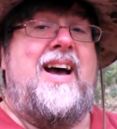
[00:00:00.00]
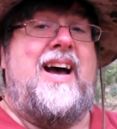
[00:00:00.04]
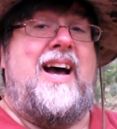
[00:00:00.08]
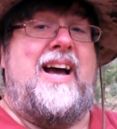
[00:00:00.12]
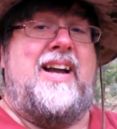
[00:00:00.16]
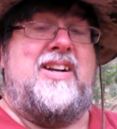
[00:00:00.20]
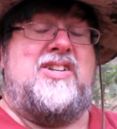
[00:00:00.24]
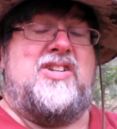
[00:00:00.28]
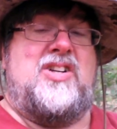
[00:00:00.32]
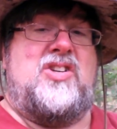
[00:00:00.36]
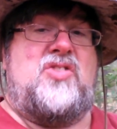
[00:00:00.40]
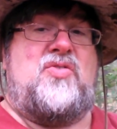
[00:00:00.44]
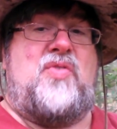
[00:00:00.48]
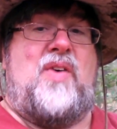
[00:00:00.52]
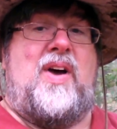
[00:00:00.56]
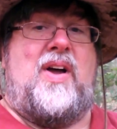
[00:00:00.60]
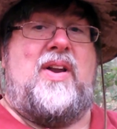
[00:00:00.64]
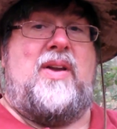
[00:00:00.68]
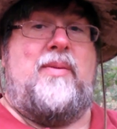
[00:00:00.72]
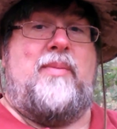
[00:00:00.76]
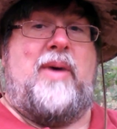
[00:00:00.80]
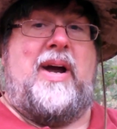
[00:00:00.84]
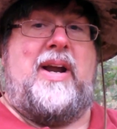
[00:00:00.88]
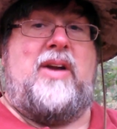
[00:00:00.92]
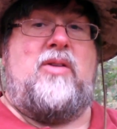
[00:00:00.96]
I just
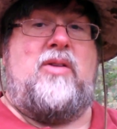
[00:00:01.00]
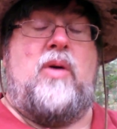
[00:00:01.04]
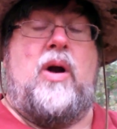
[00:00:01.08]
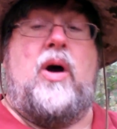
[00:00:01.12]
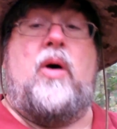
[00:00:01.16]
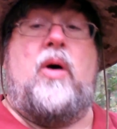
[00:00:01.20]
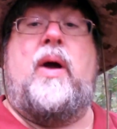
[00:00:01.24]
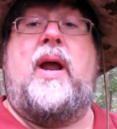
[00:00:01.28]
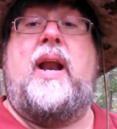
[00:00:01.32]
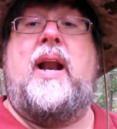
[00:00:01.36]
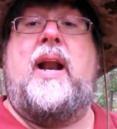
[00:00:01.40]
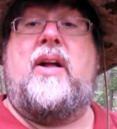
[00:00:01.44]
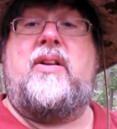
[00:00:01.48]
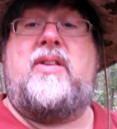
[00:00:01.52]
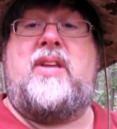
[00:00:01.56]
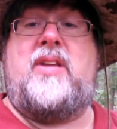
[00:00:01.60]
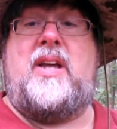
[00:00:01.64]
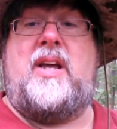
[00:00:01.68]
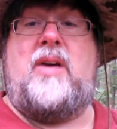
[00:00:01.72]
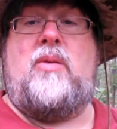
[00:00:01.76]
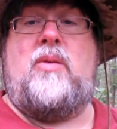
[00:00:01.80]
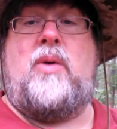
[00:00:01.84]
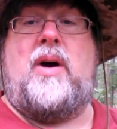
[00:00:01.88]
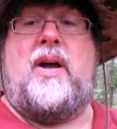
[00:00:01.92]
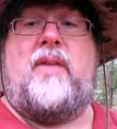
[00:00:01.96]
found the micro. And I'll
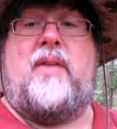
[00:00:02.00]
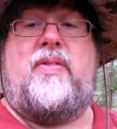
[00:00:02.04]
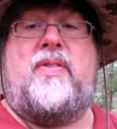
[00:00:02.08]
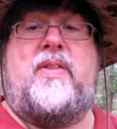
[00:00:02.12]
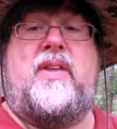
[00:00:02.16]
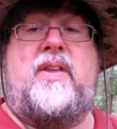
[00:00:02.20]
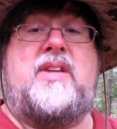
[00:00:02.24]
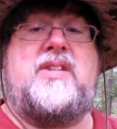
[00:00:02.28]
tell you what,